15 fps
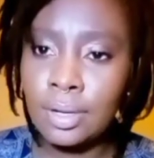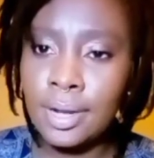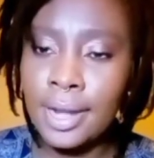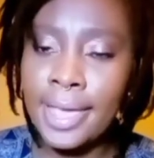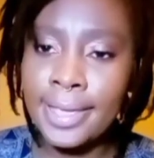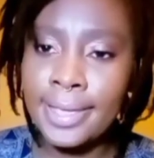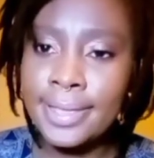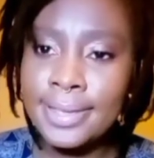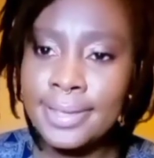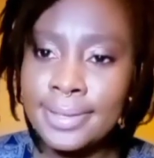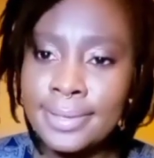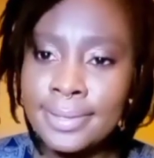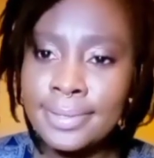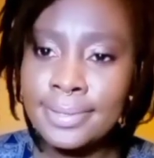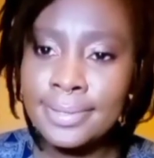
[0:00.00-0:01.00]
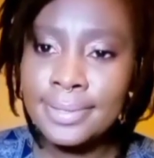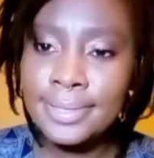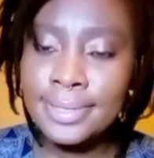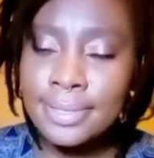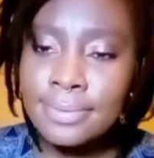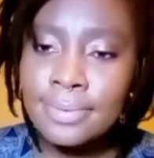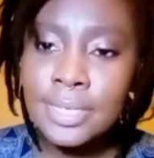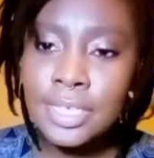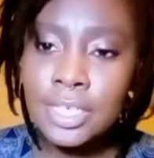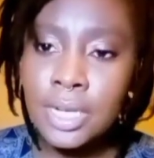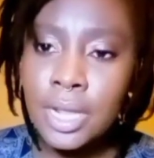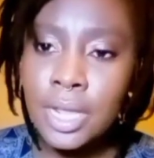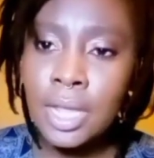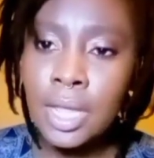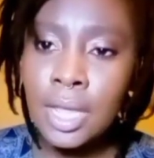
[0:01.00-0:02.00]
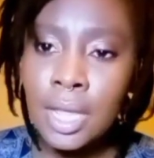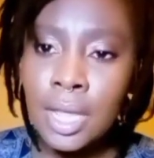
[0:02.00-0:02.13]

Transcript: Like seriously.